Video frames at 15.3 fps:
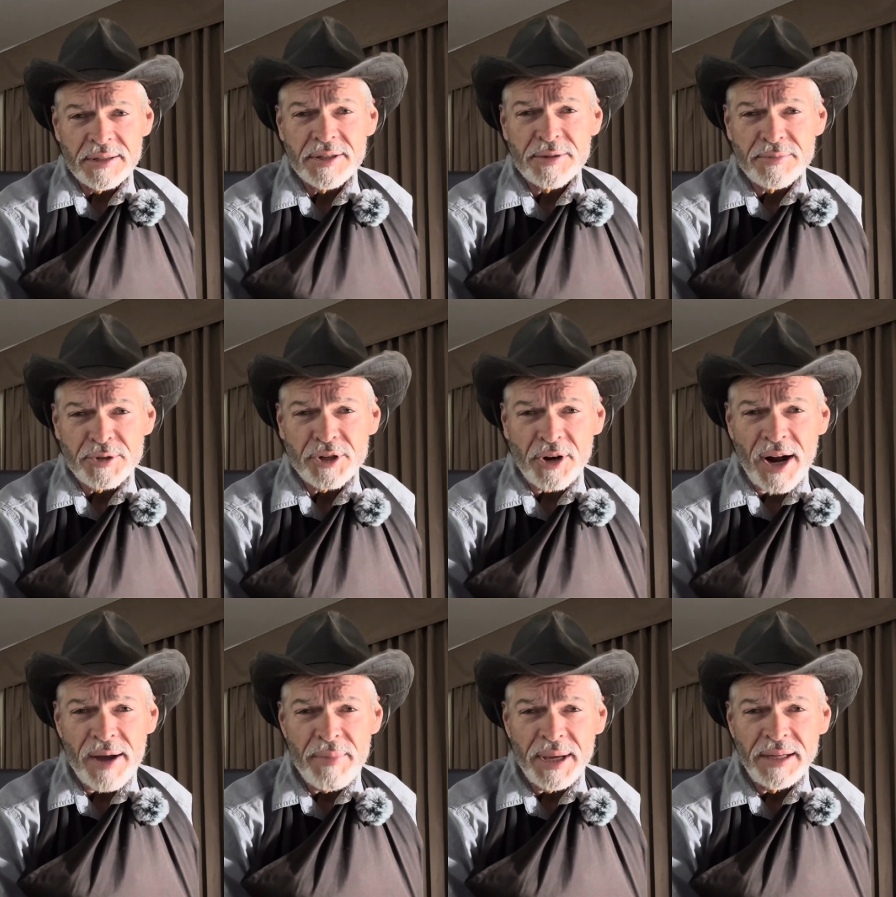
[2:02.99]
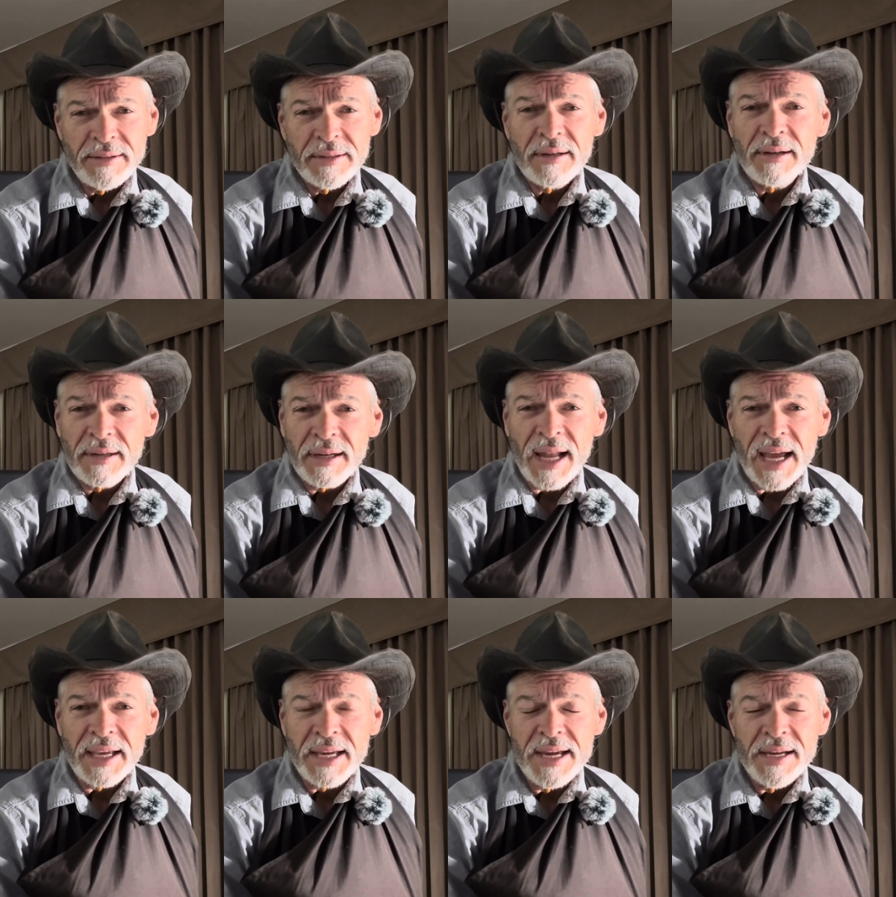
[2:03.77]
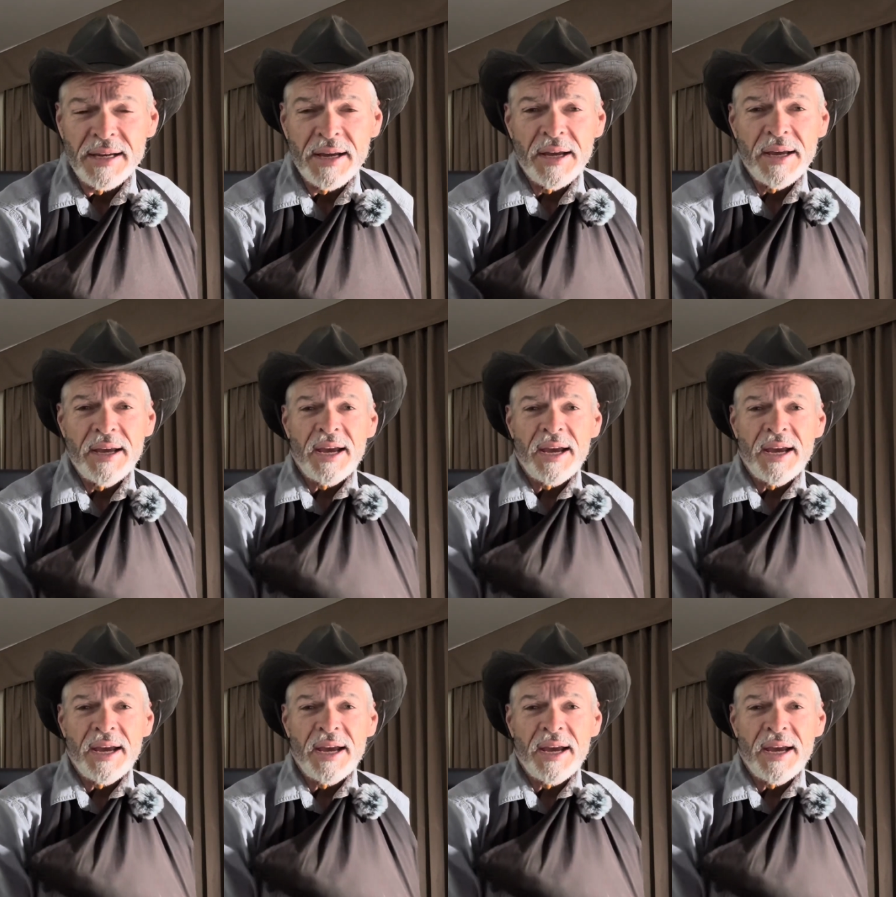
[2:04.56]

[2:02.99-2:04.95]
subscribing, liking,